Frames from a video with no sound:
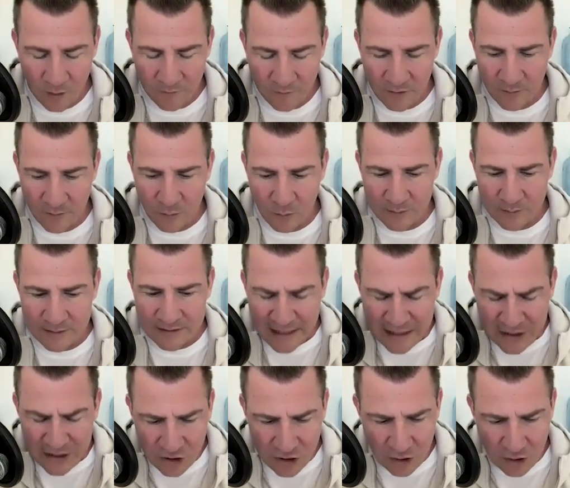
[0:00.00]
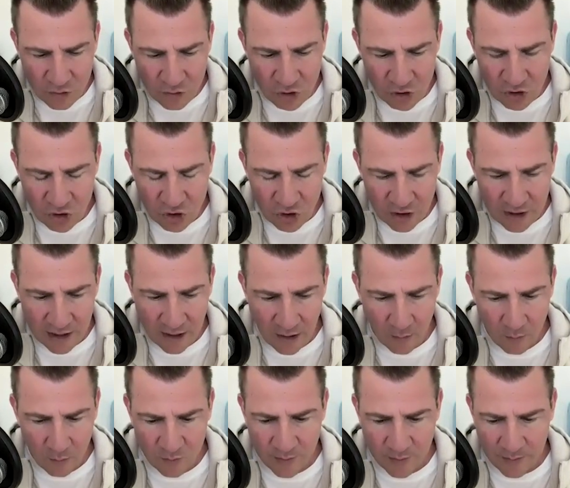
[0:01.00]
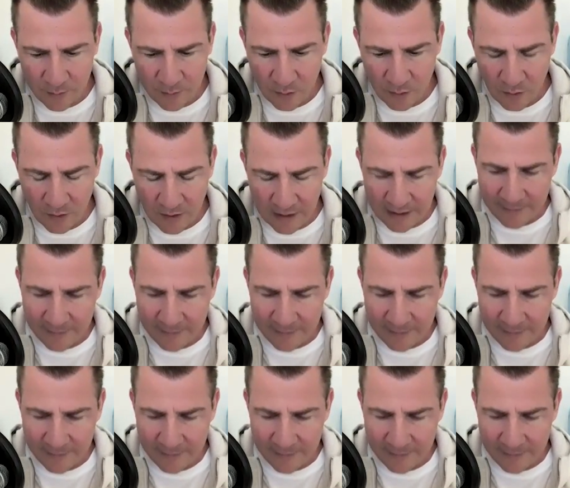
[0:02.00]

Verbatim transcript: one of our implementation coaches. She helps people.